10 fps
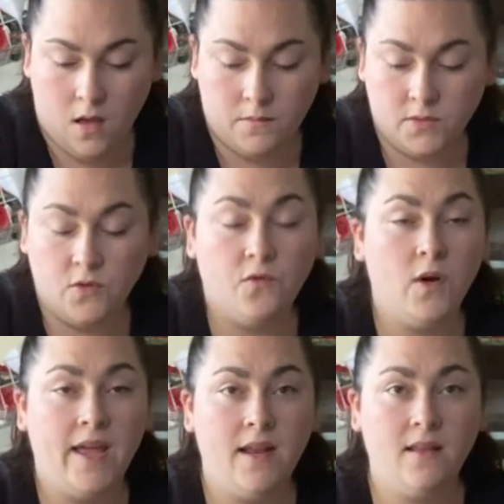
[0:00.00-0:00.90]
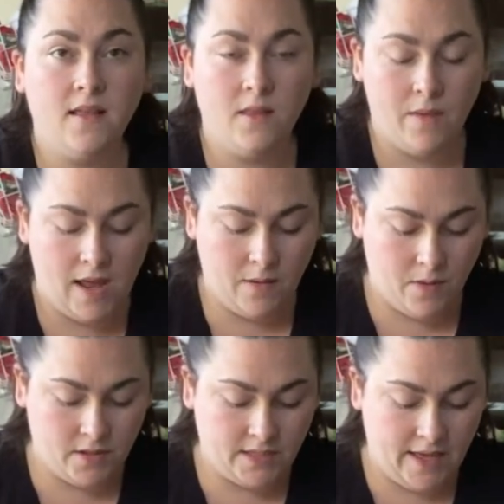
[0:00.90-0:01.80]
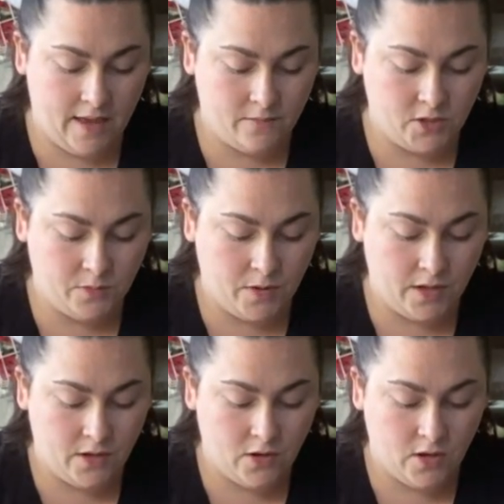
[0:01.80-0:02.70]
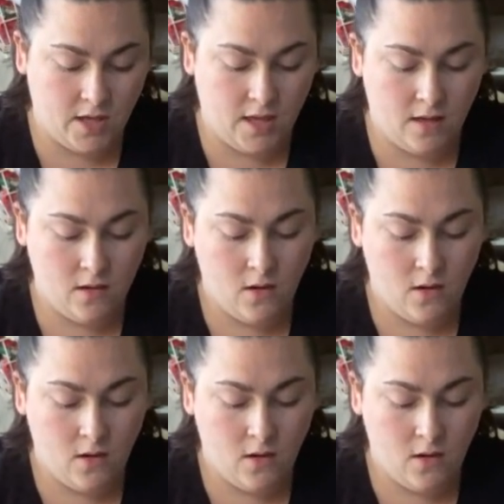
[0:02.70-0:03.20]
So for handling the body parts, I am just putting a cookie